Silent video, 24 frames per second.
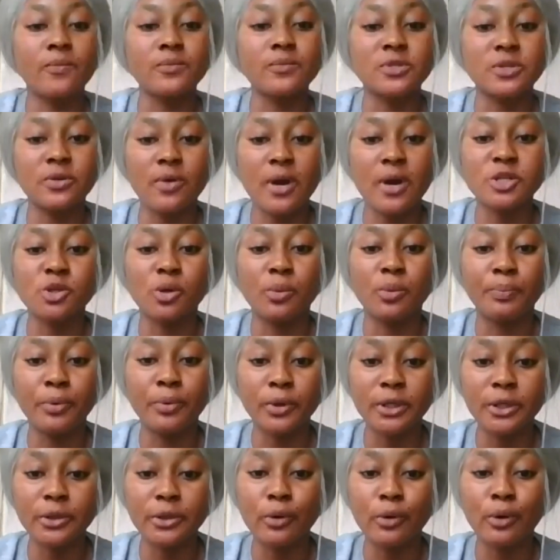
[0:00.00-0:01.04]
from scratch on
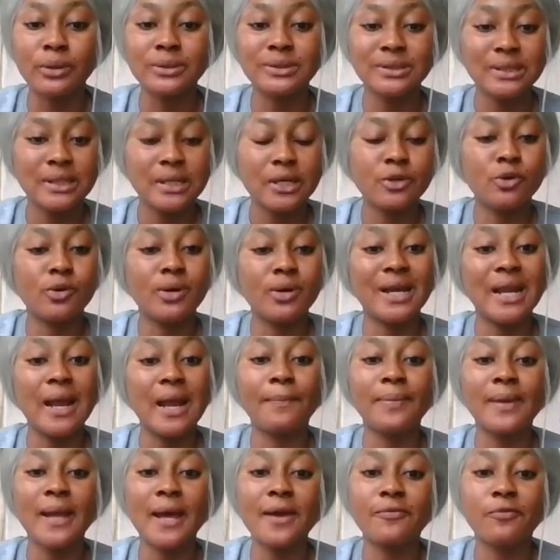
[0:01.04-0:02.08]
Polygon, you can
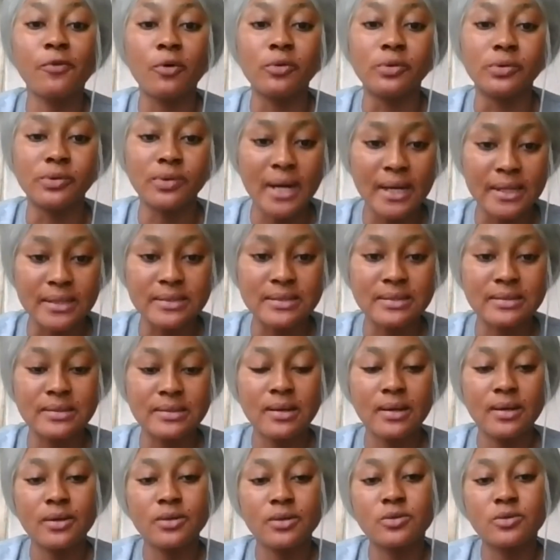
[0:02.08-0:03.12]
apply for
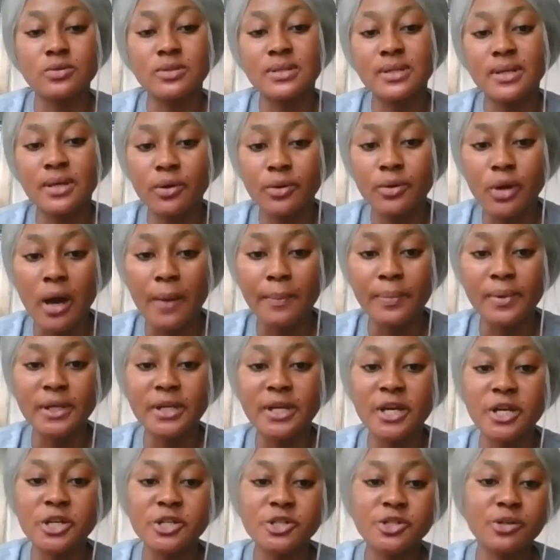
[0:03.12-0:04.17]
grants to scale your
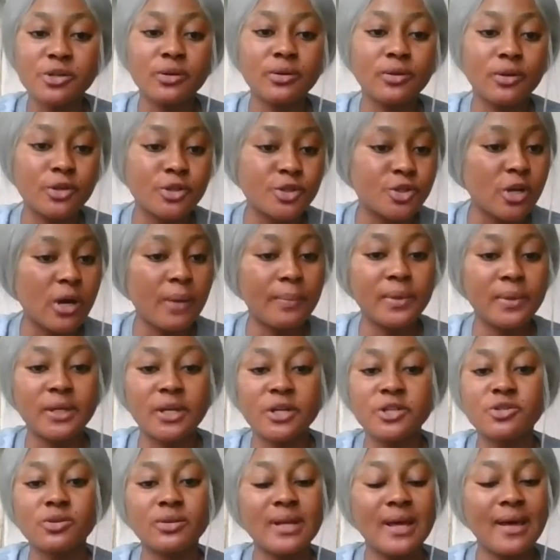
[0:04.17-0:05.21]
application, launch your
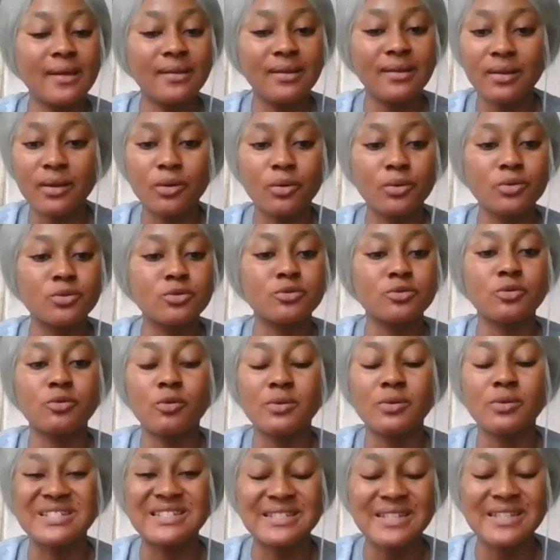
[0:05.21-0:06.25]
application, anything you want to do
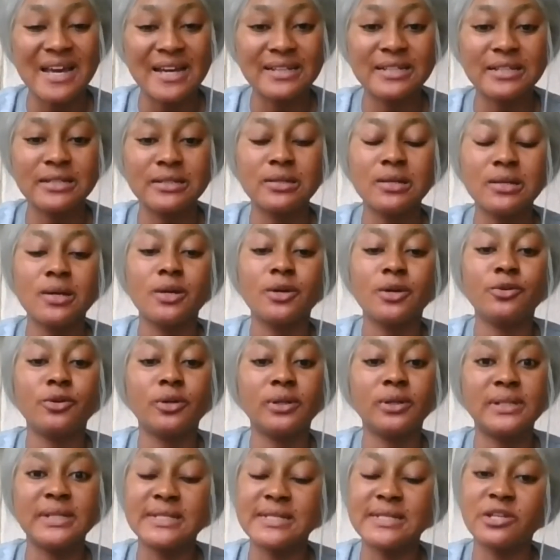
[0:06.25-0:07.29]
concerning
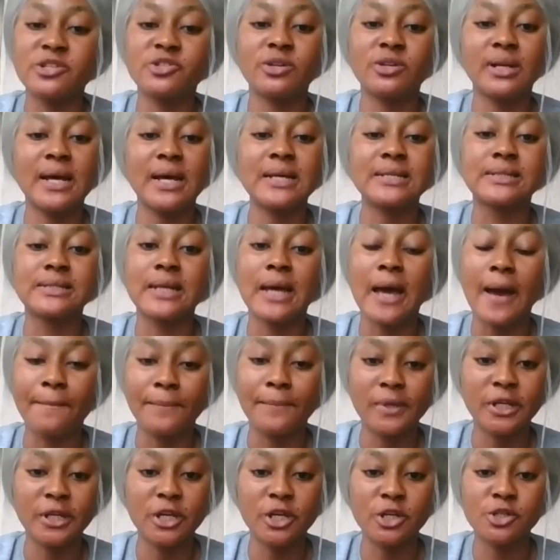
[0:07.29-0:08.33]
your decentralized
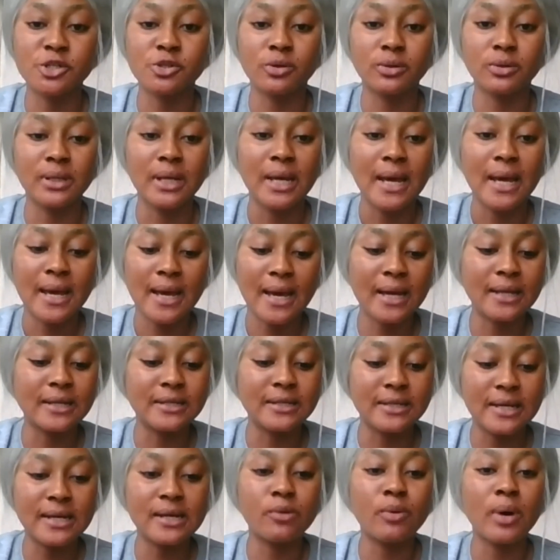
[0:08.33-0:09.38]
application.
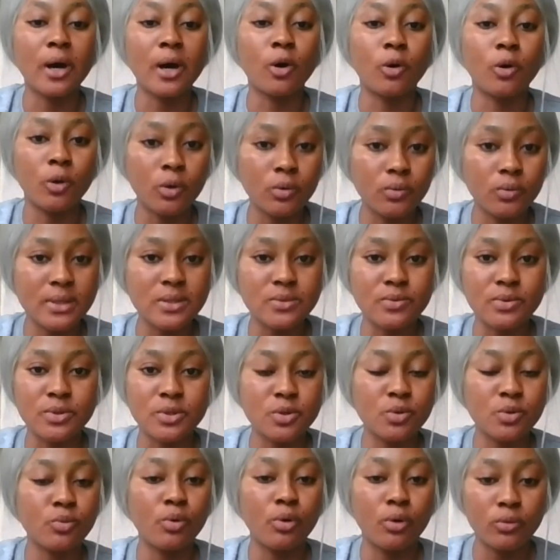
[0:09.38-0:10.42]
And yeah, we're always
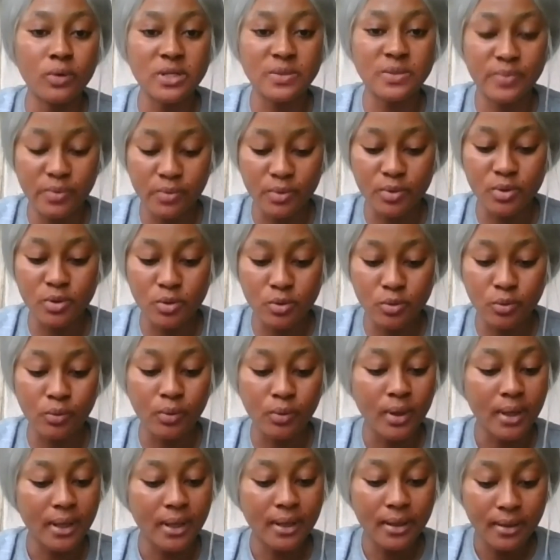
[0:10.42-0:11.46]
with you, always be with
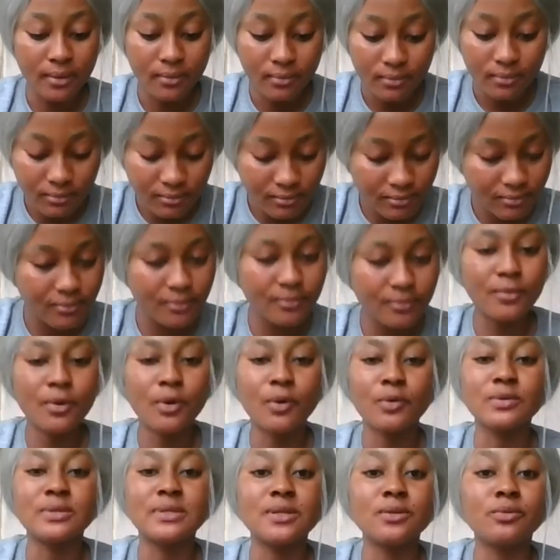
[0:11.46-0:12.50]
you
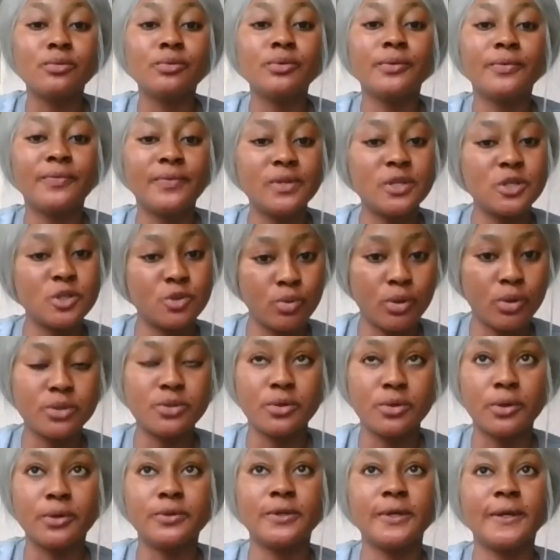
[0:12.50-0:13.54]
until you finish
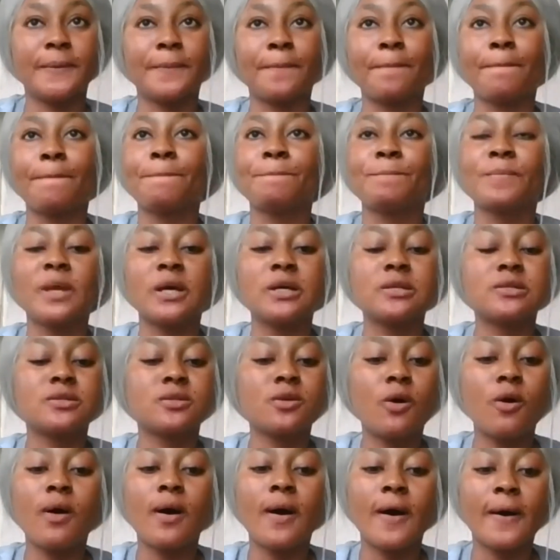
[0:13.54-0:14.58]
what you're doing.
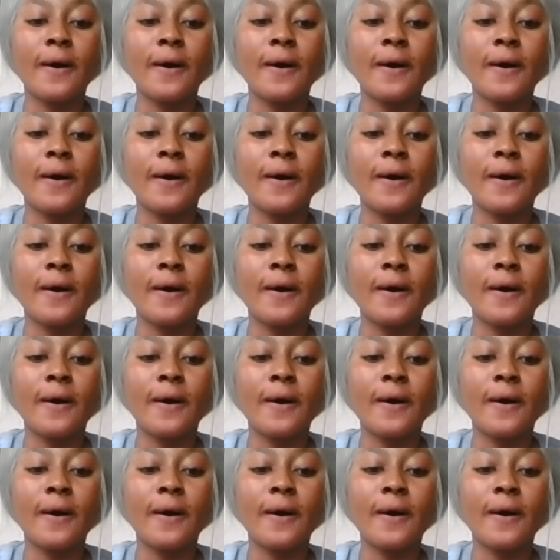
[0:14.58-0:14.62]
So